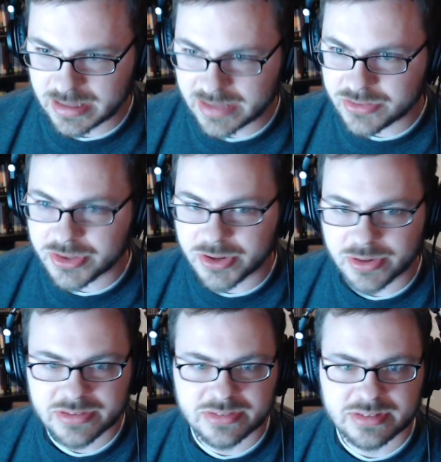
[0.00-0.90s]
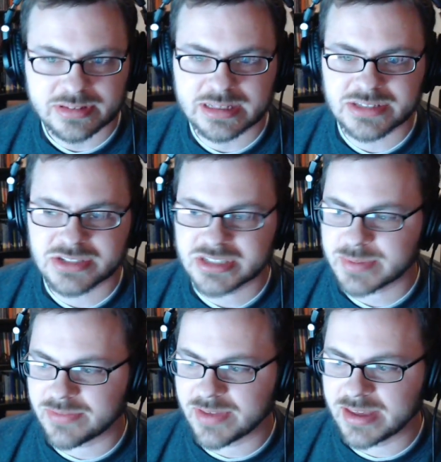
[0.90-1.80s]
as you'll notice, it's
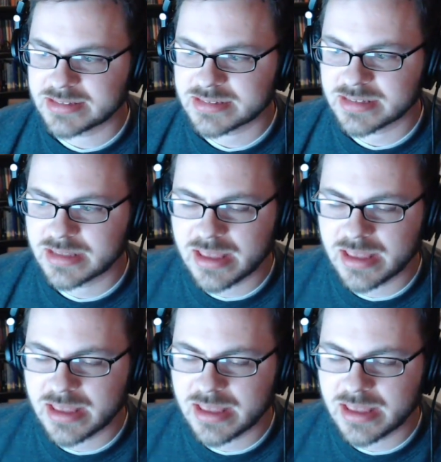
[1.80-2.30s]
just my face.